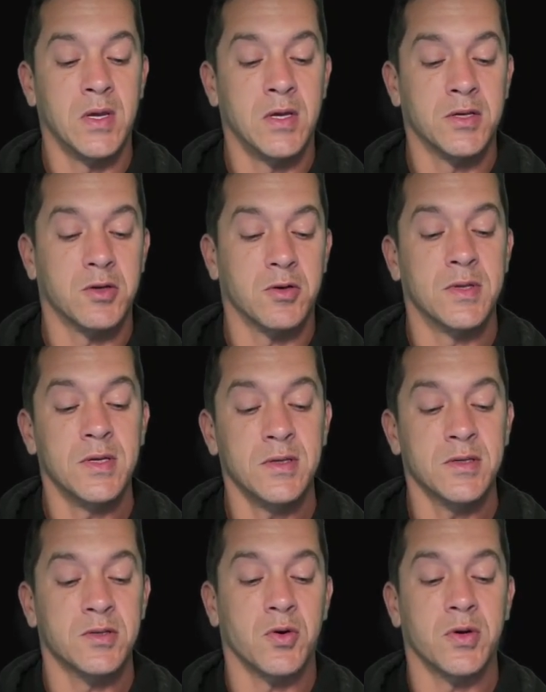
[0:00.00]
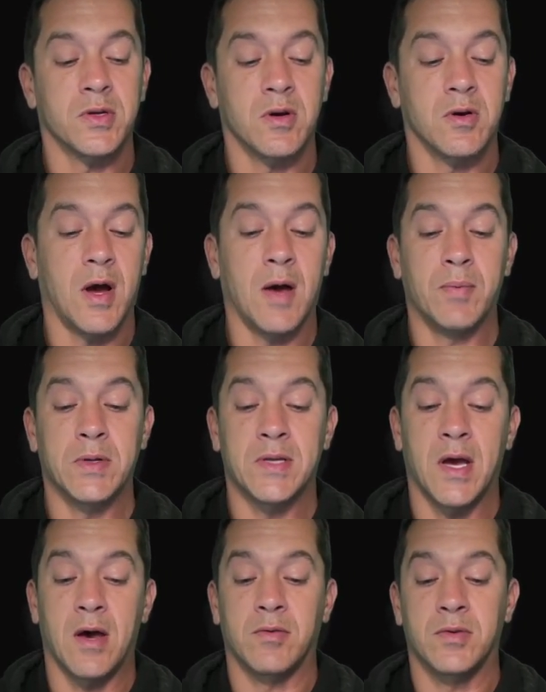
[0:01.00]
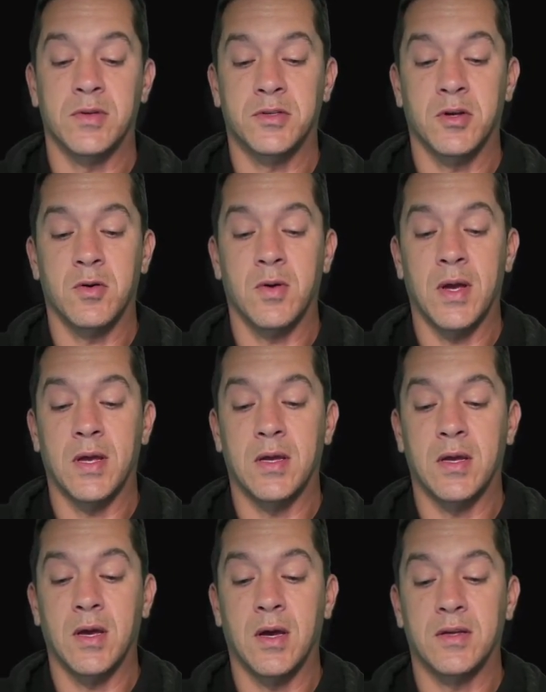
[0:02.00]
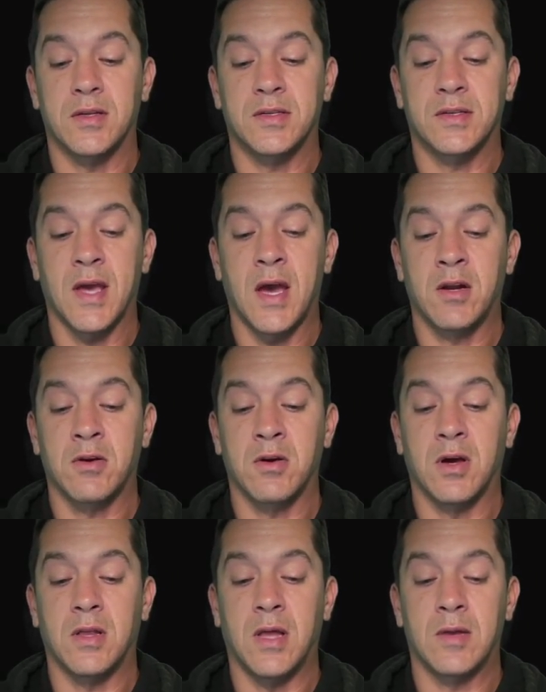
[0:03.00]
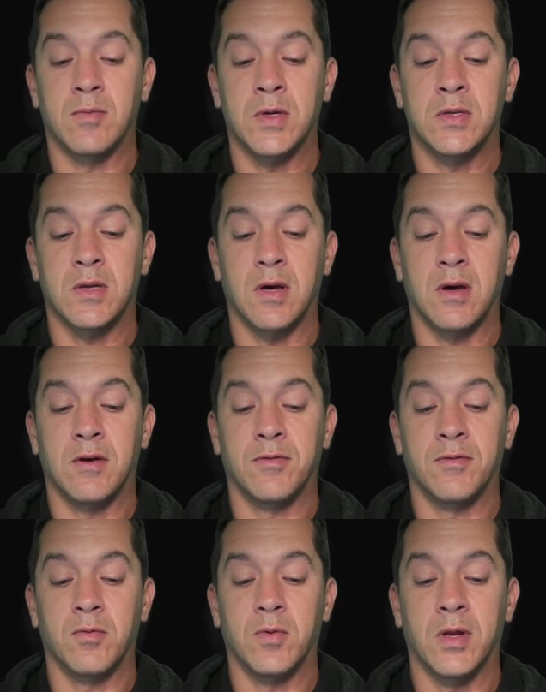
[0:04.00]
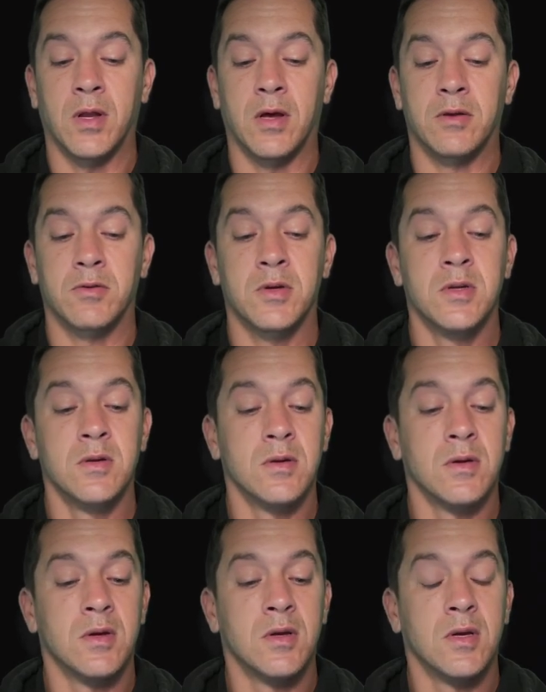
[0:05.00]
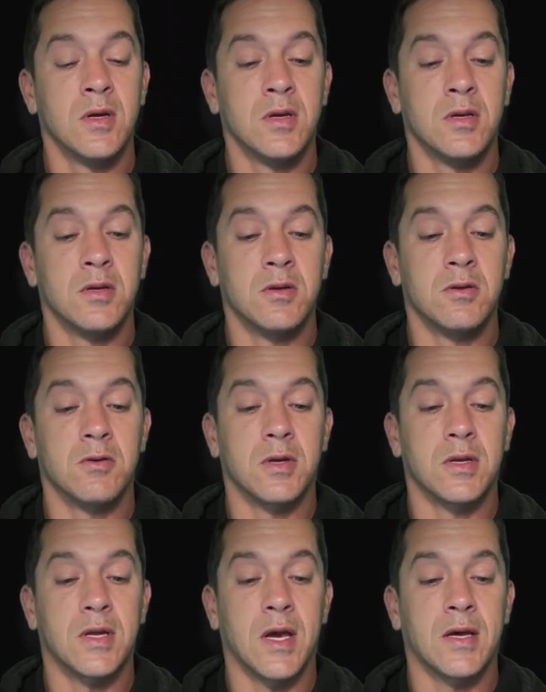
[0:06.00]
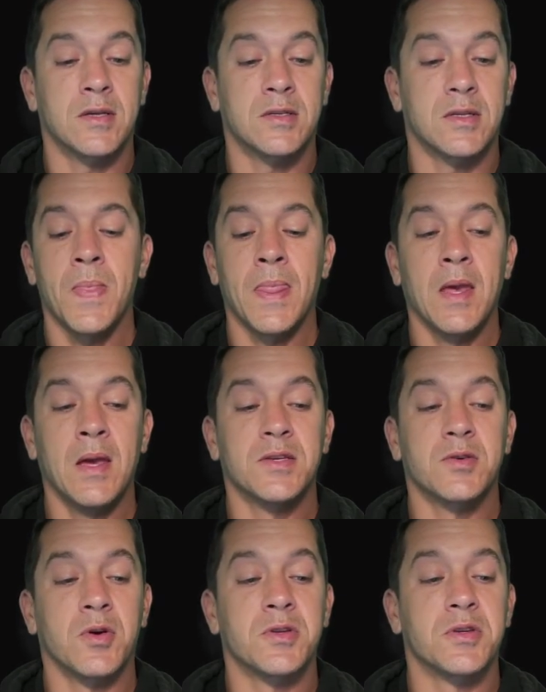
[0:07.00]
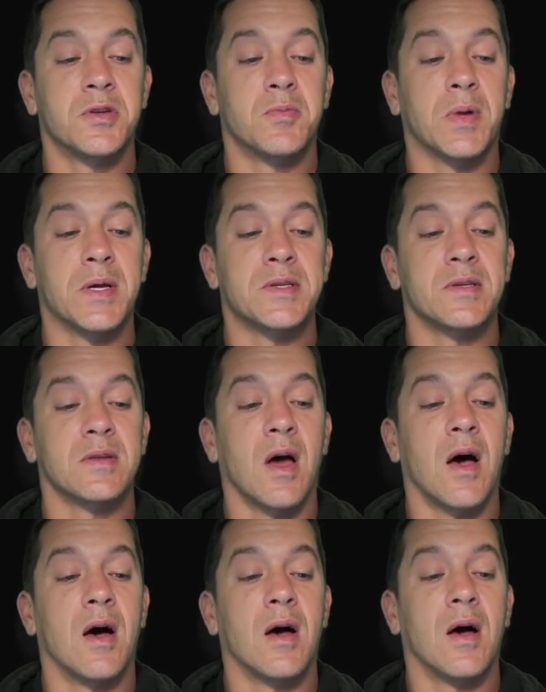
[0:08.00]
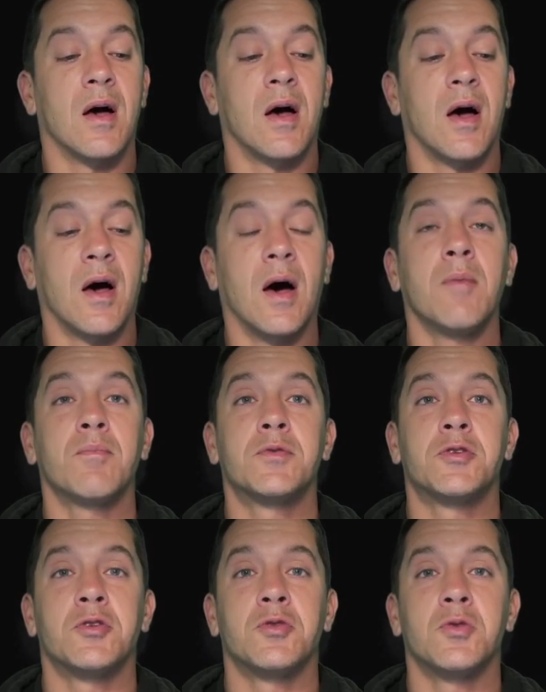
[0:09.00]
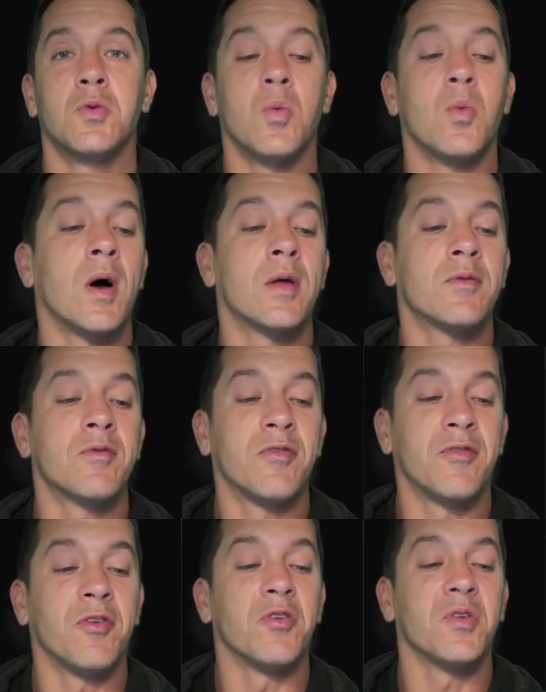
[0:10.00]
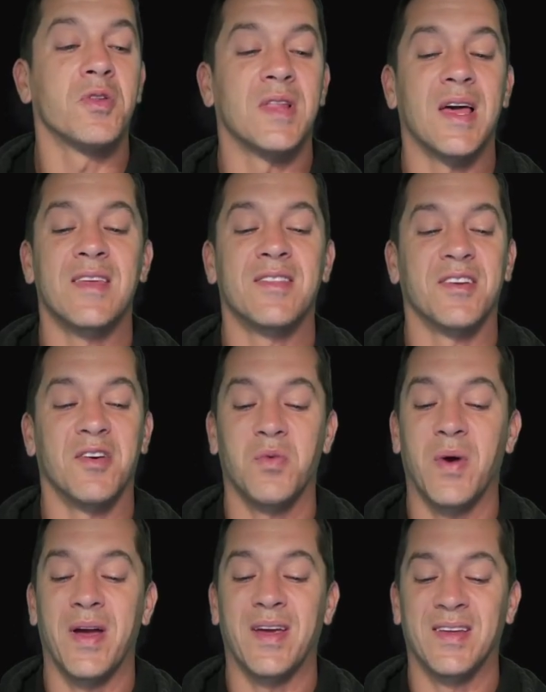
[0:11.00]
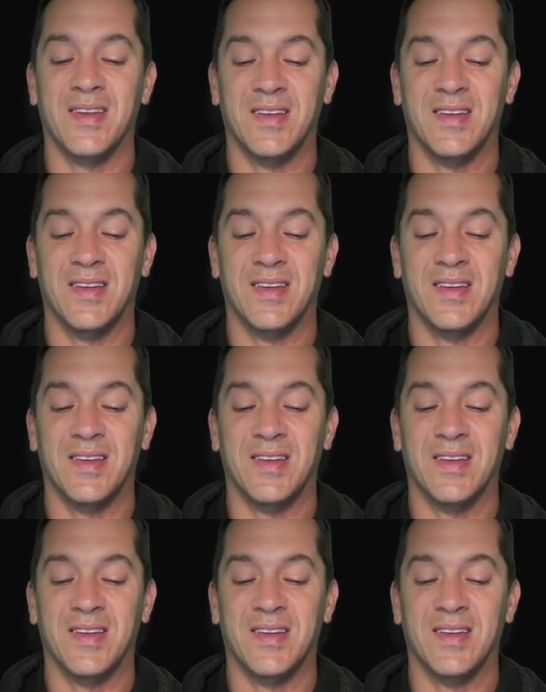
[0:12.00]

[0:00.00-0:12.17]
So this is going to go up and down. So a scatter alignment of 100, you can guess, it's going to displace it up to one full length away.